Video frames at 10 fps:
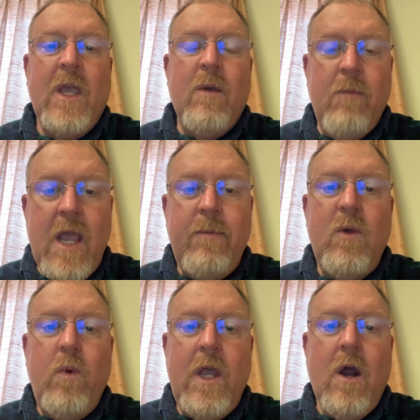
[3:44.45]
Maybe
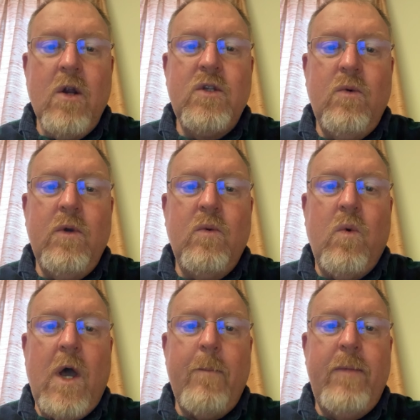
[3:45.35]
we are doing
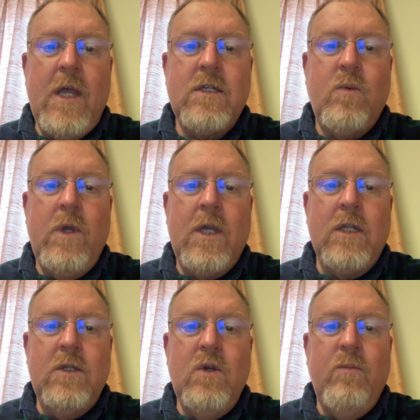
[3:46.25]
what best we
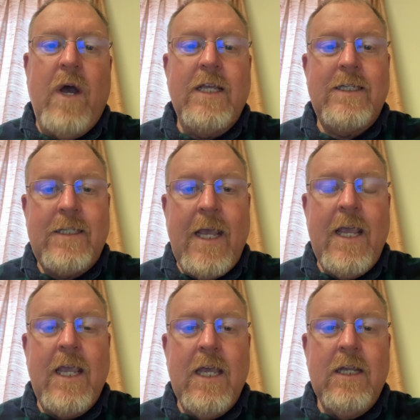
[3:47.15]
can do by
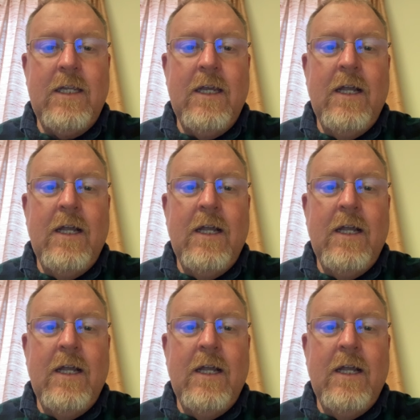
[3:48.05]
staying in,